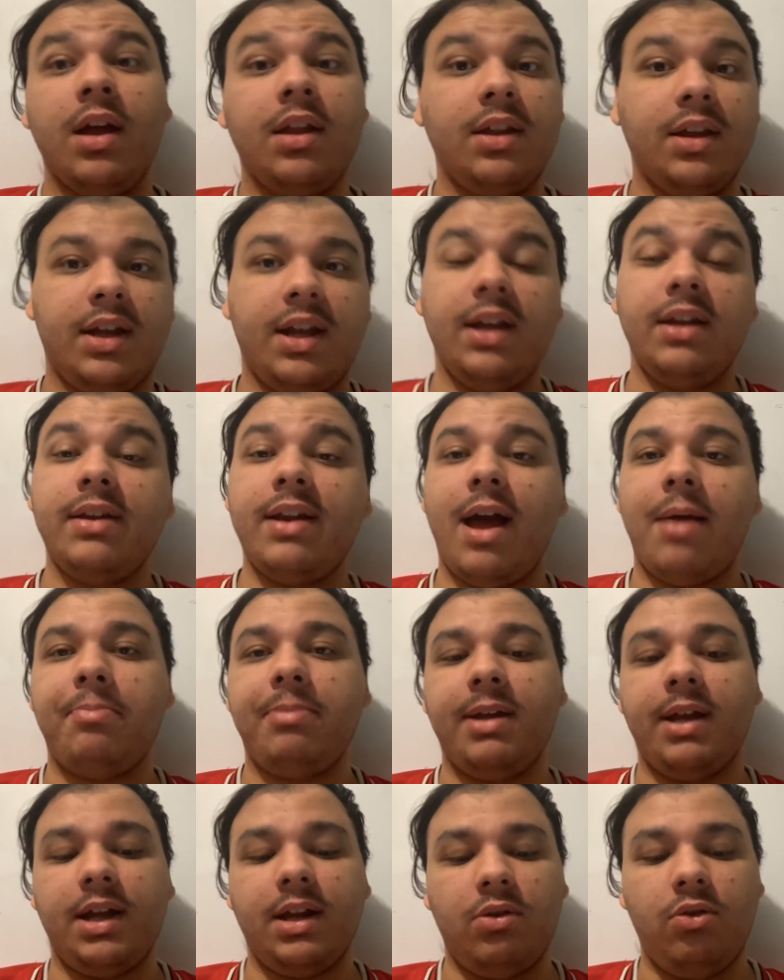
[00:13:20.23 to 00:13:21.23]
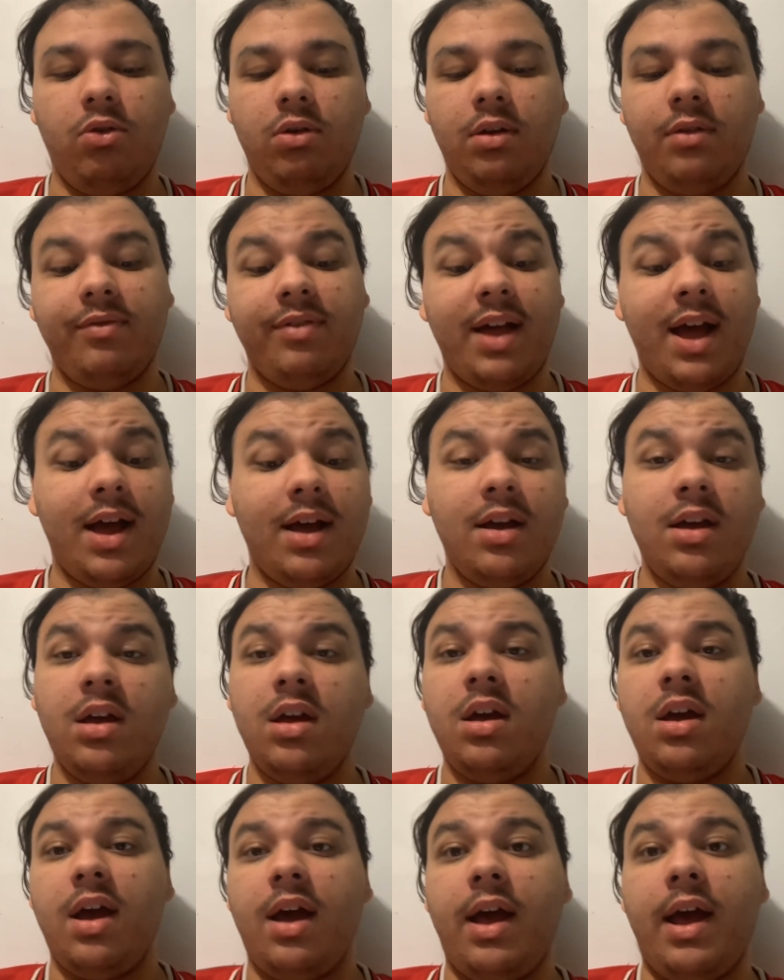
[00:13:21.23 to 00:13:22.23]
kidnapping and all of that.
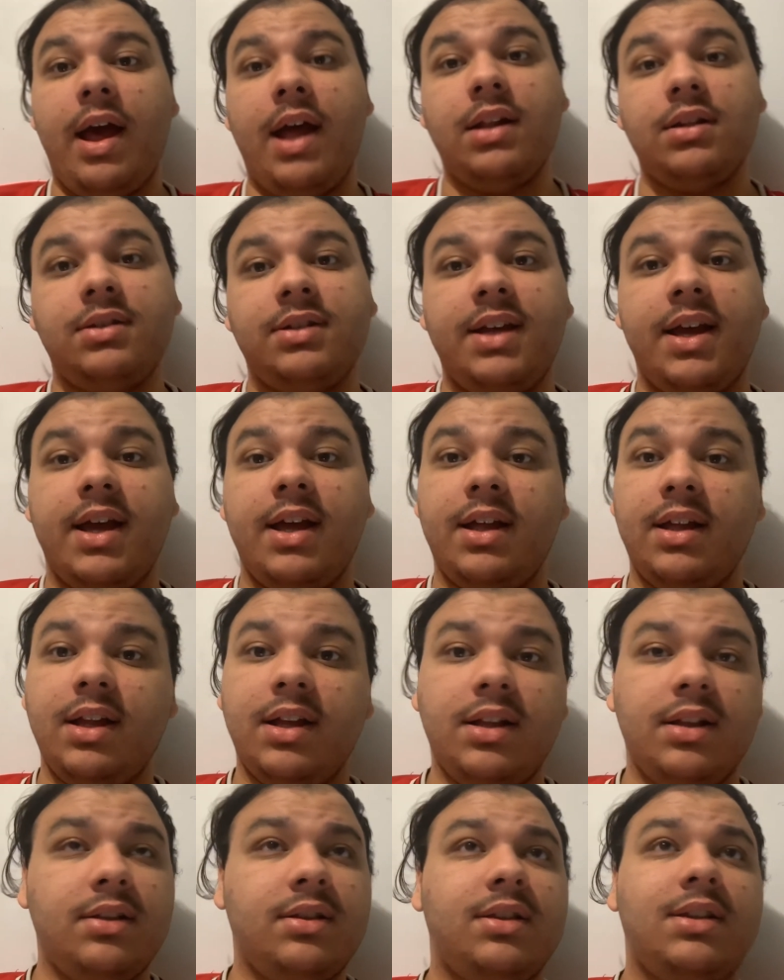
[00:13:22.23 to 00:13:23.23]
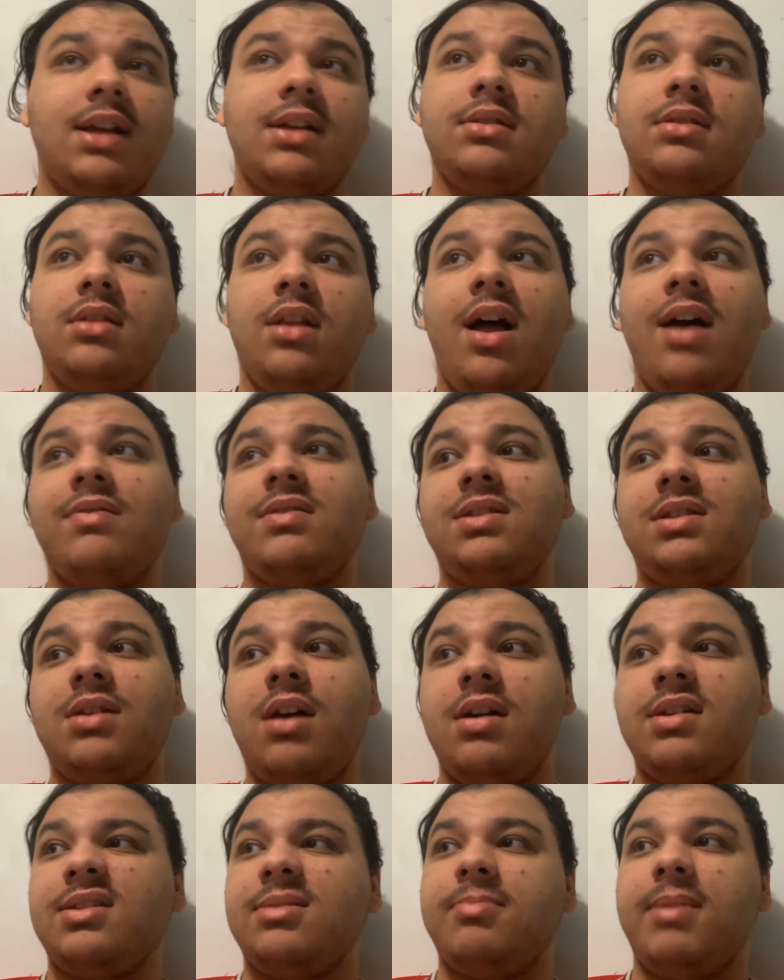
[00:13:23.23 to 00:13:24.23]
And yeah, that life
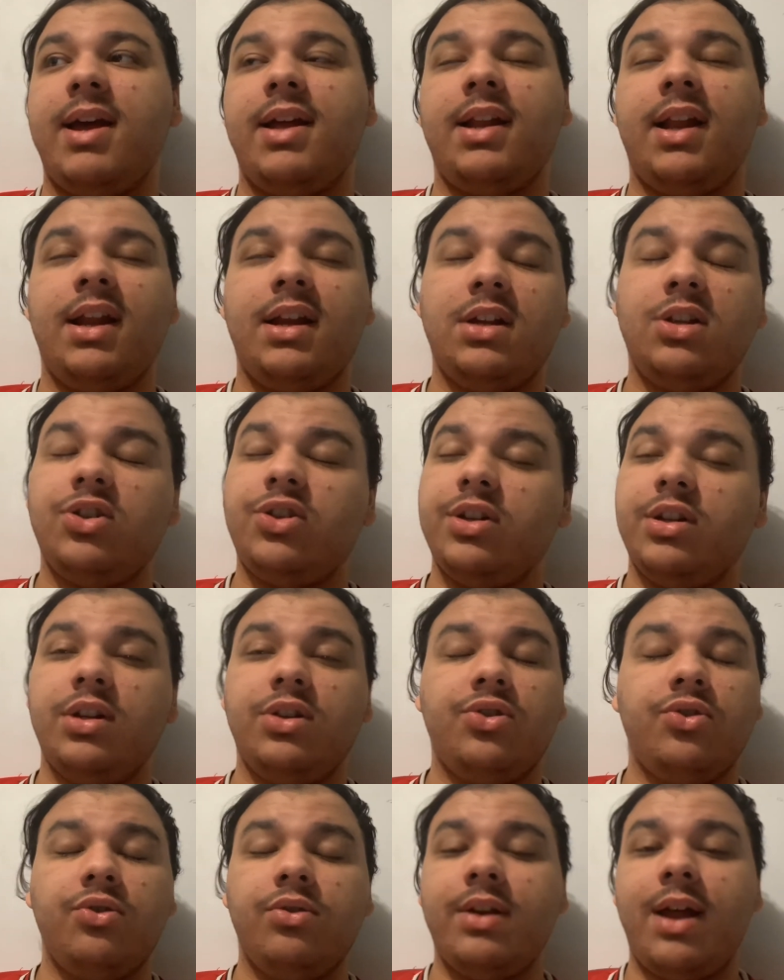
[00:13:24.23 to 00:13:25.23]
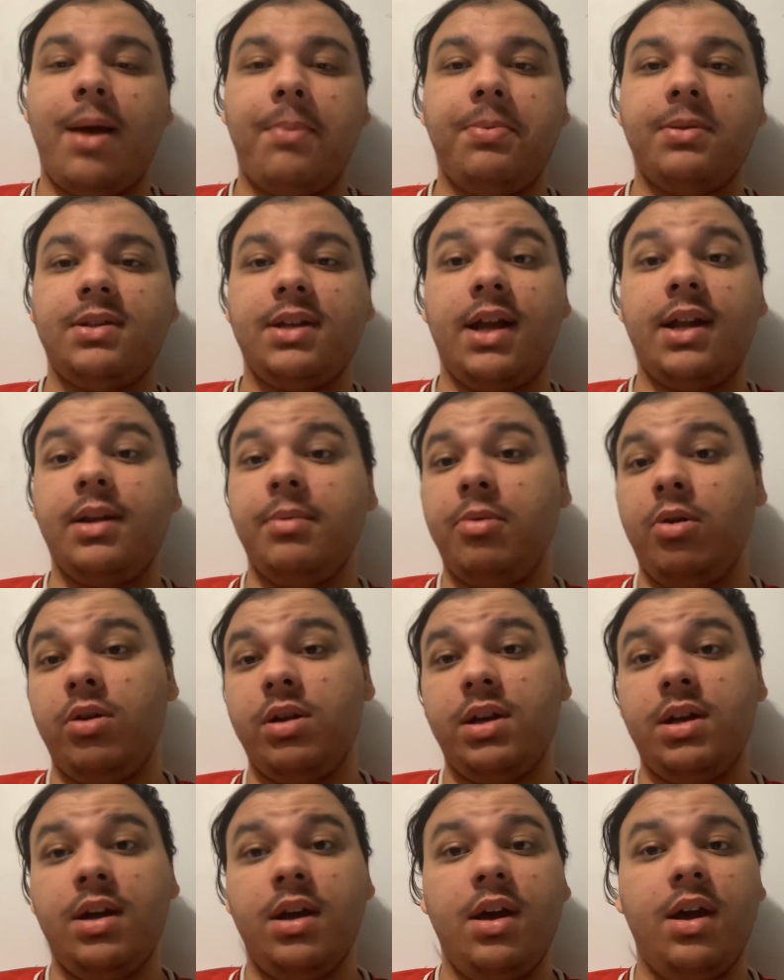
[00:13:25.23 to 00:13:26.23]
sucks, man, and it shouldn't happen to
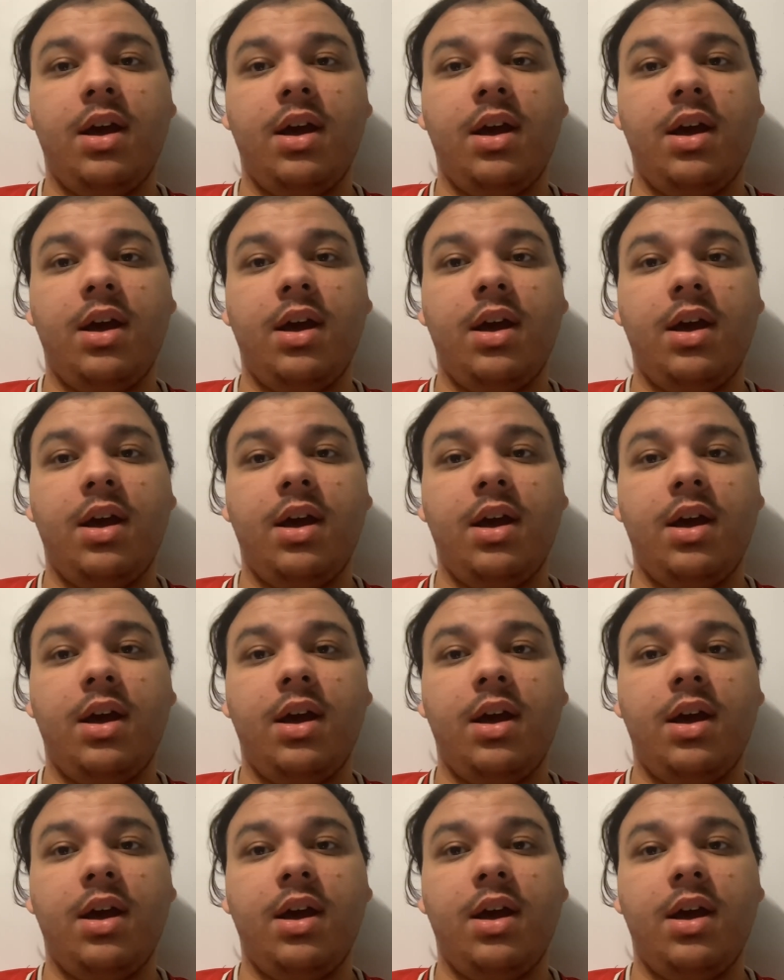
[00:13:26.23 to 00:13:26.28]
anybody.